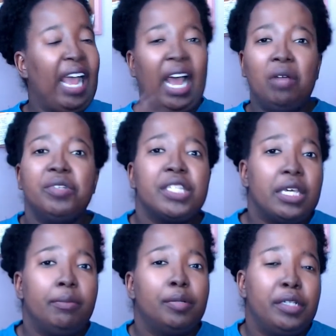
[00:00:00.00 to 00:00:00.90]
I was
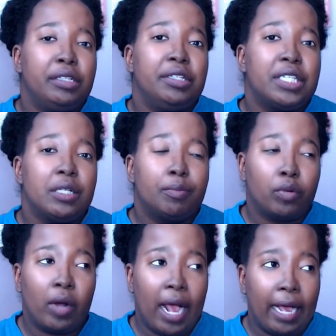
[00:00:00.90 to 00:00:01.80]
completely
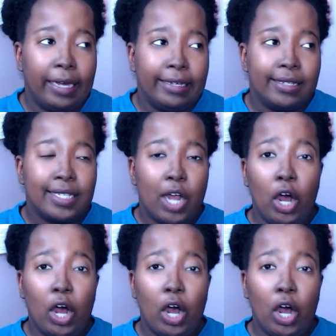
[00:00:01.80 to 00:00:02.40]
surprised